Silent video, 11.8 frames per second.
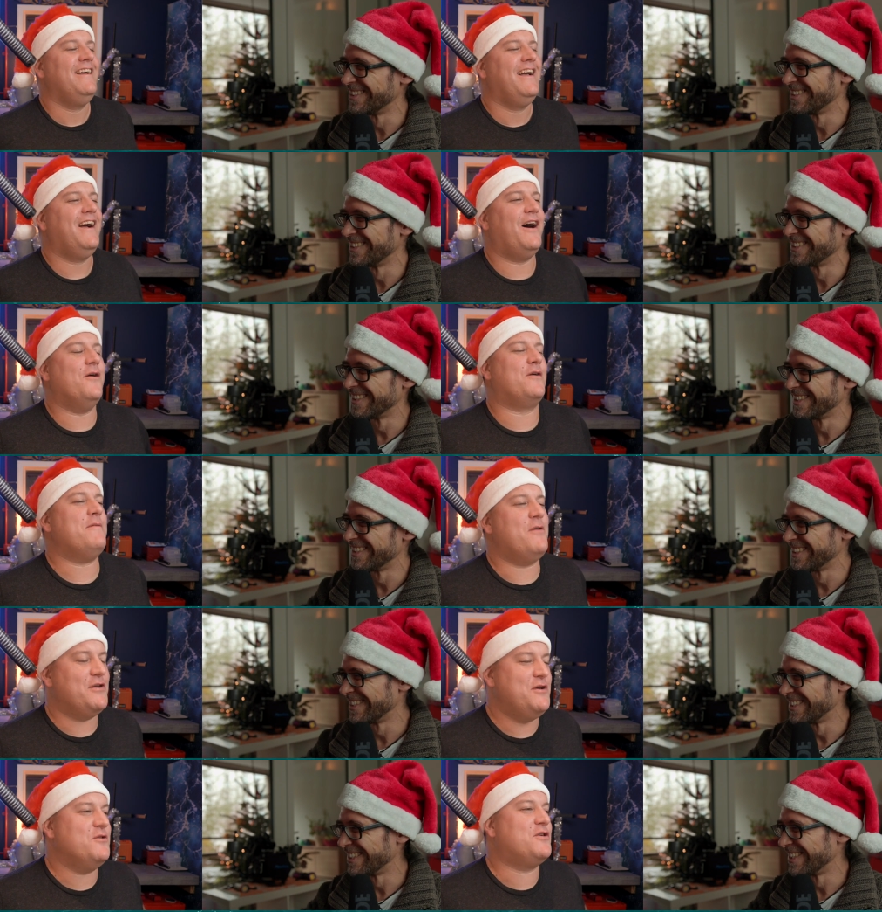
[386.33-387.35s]
Speaker 1: Oh, come
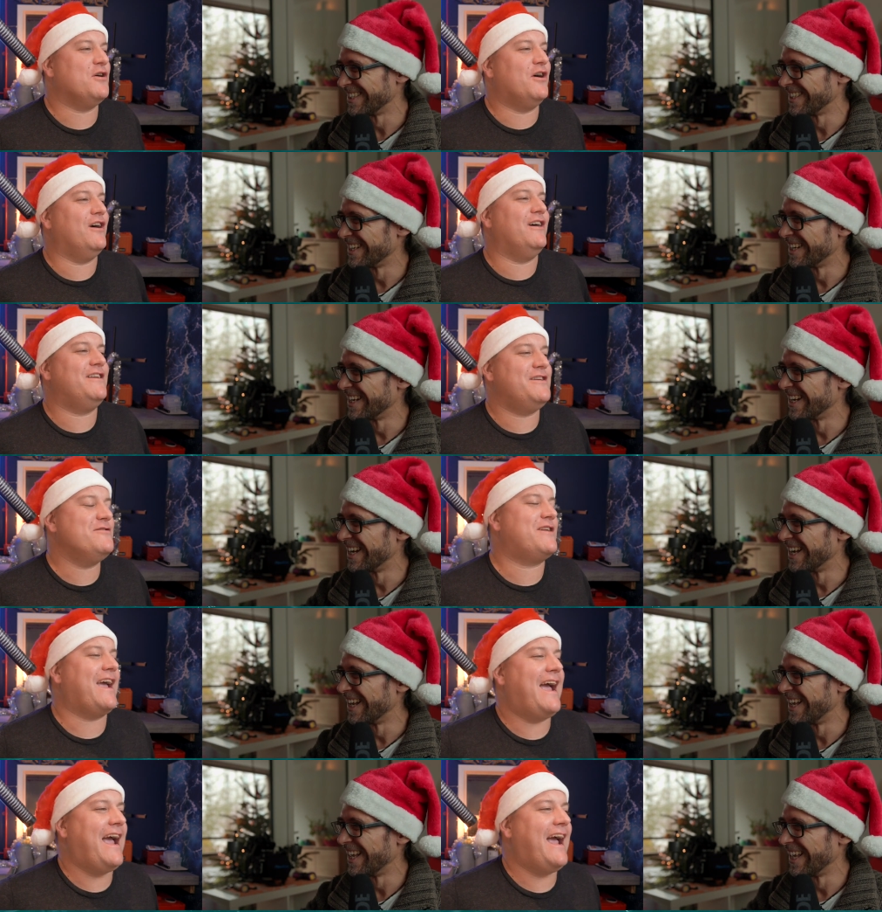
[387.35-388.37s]
on, you could, you
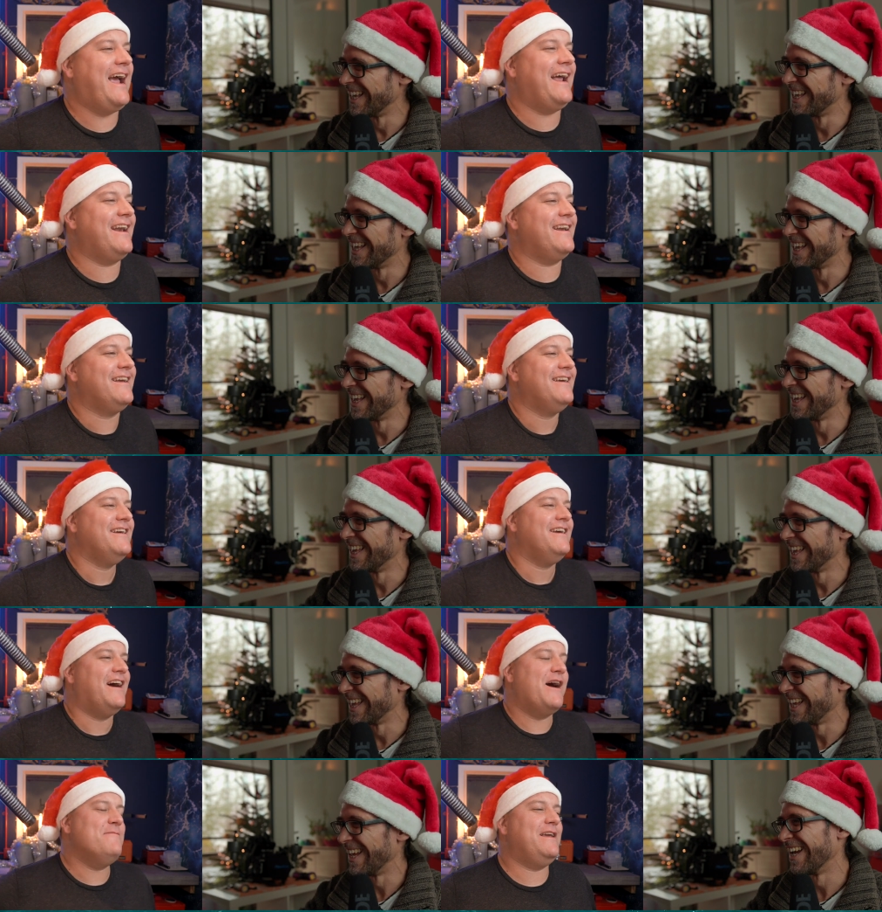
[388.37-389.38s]
can.
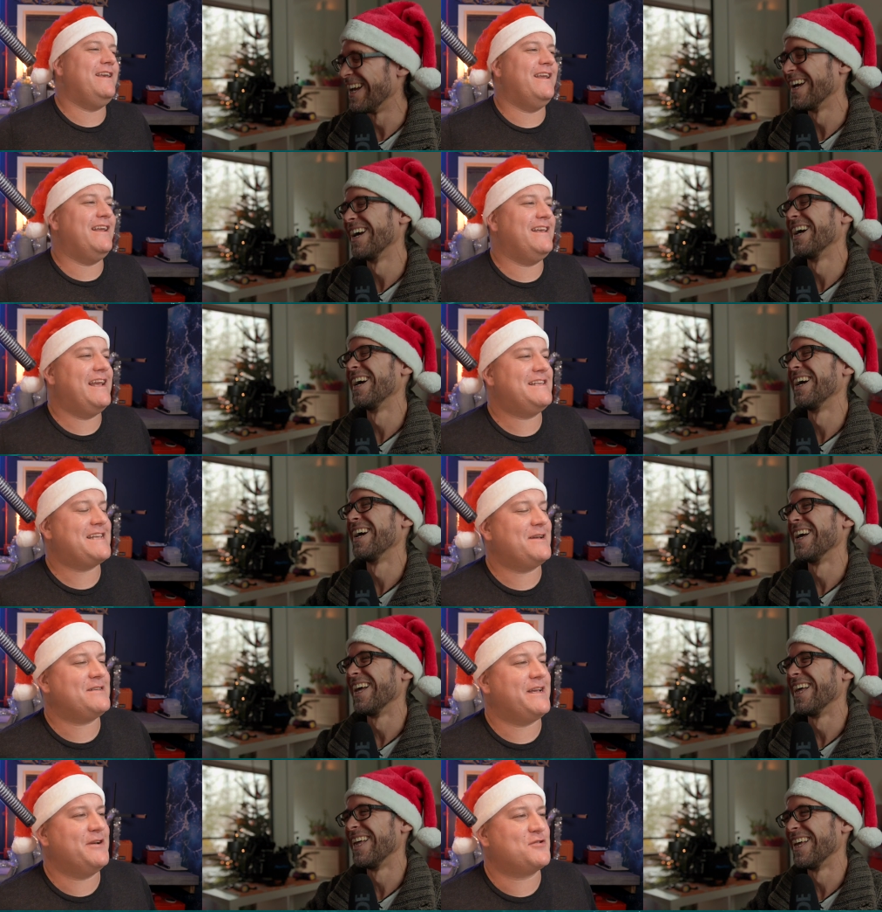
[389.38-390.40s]
I mean, it, it
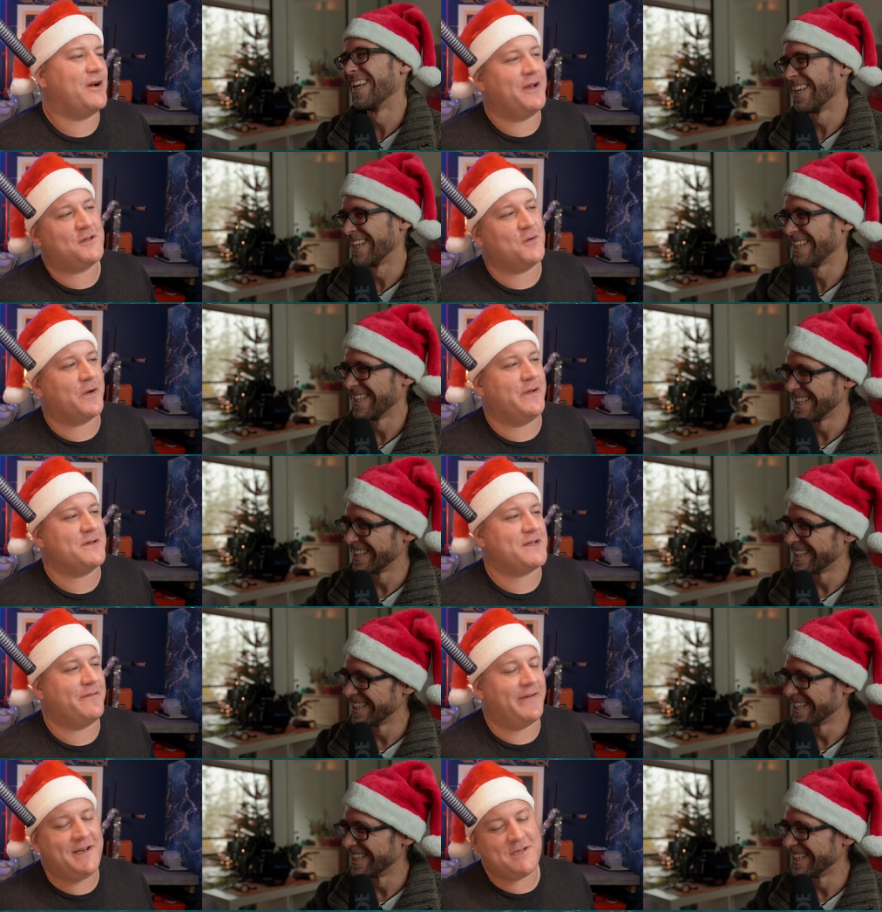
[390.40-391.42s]
sounds like you're trying to talk
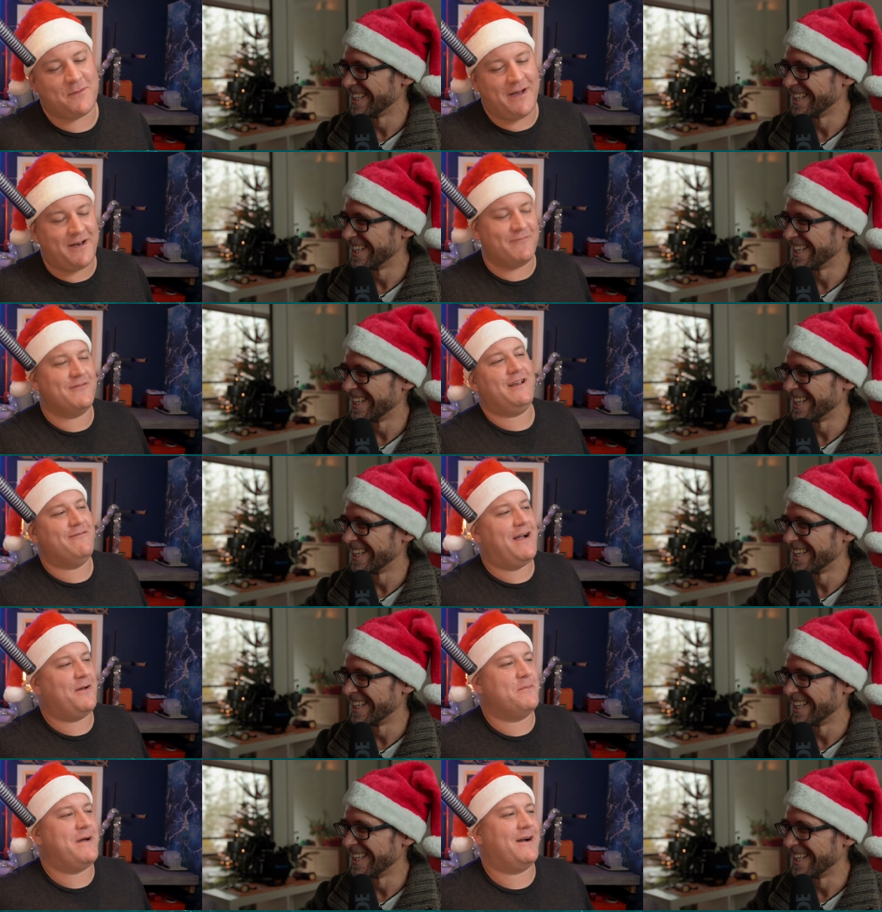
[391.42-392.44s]
yourself into it in a really
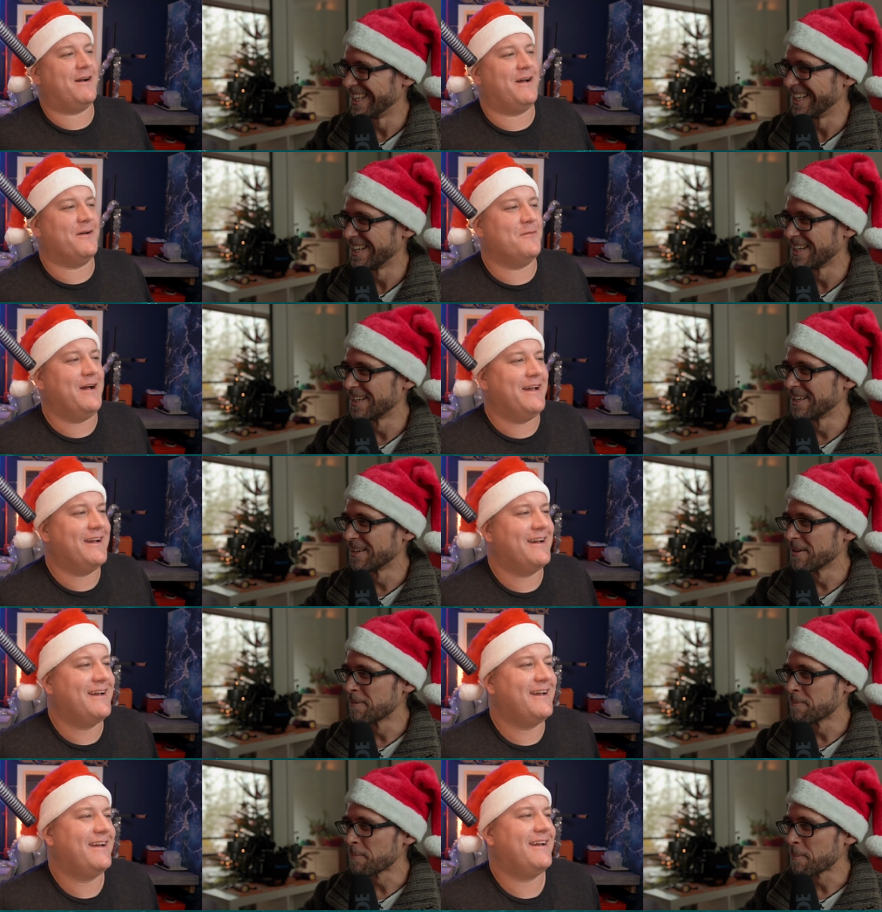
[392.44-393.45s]
roundabout kind of way.
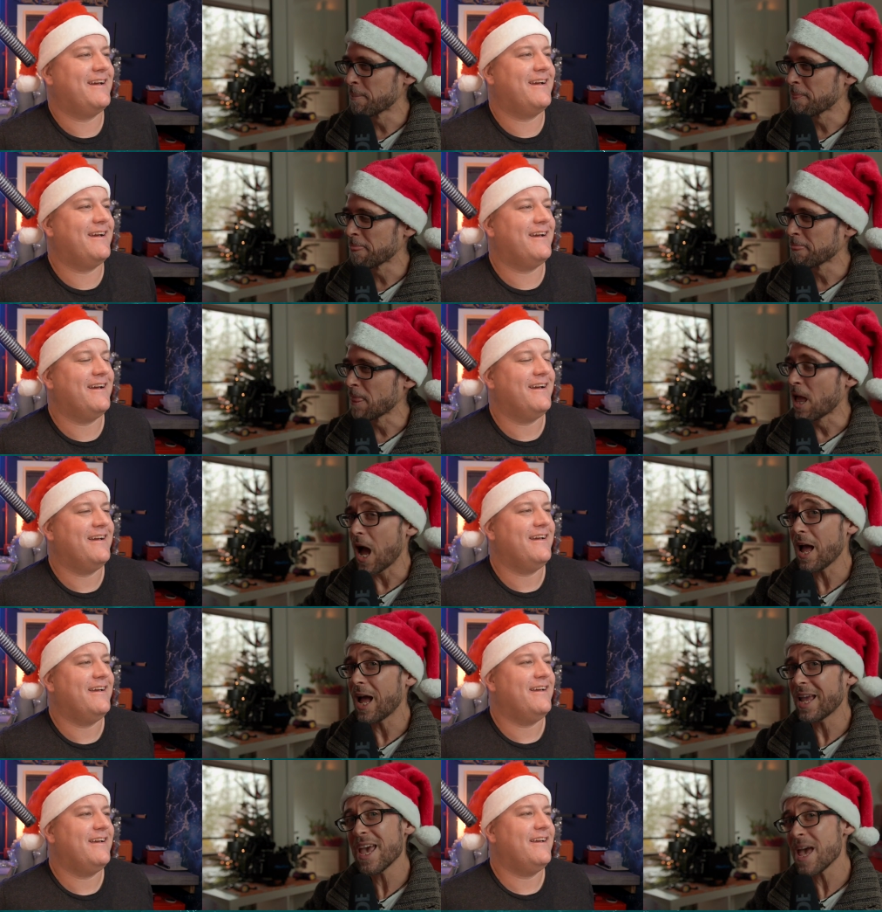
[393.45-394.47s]

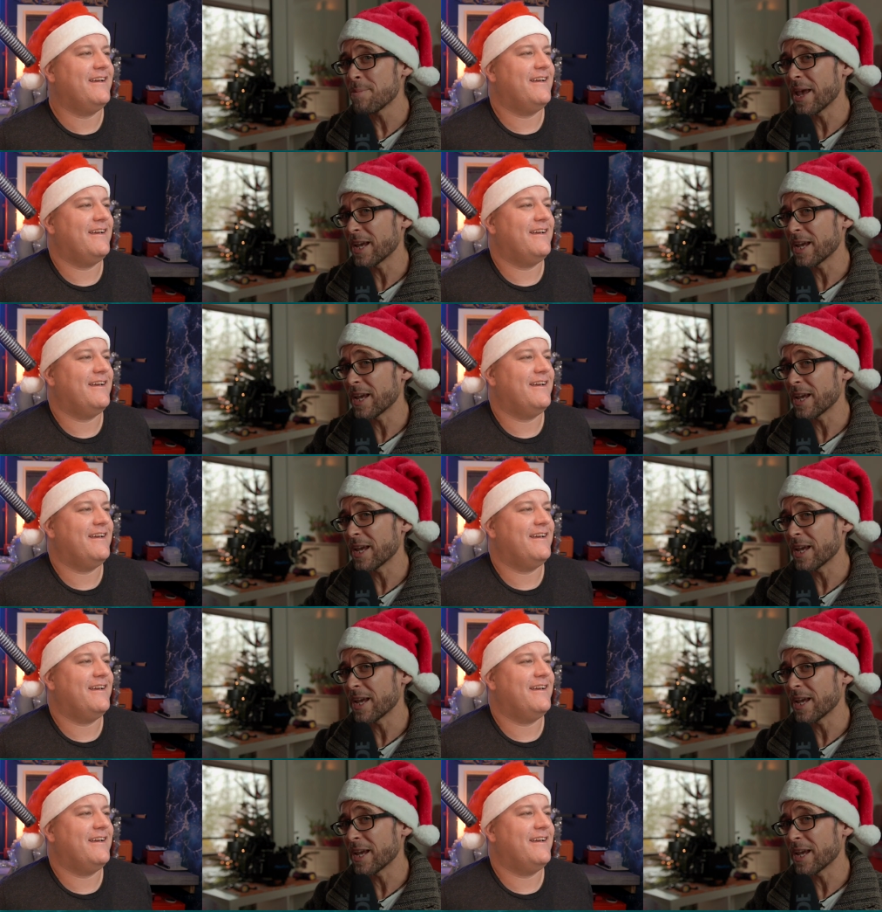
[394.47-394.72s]
Speaker 2: I, I am